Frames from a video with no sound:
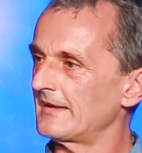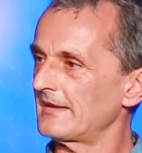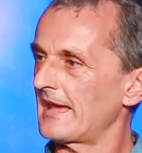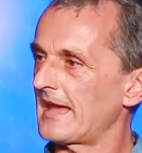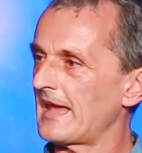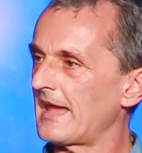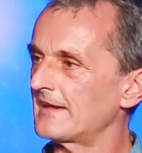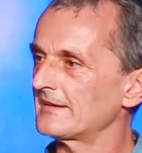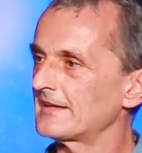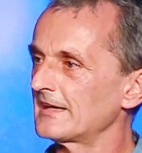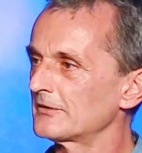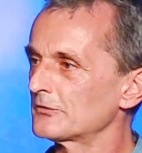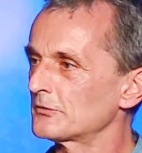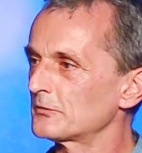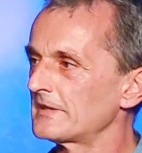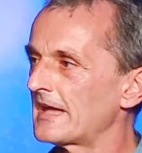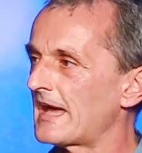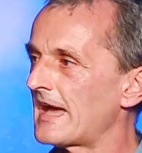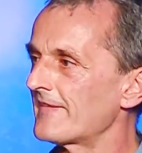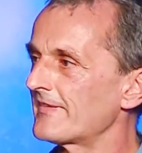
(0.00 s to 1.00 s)
heading to
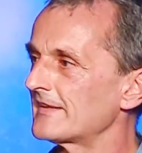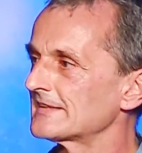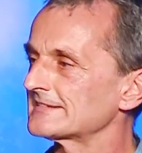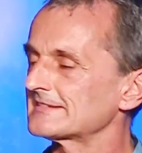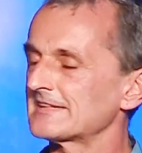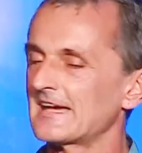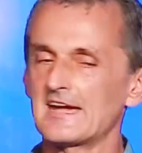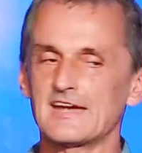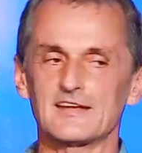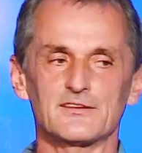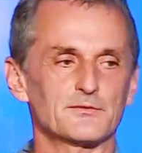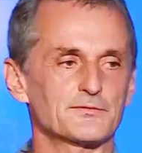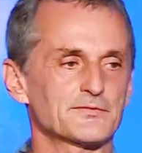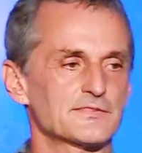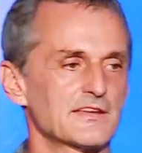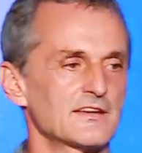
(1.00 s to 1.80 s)
the other side of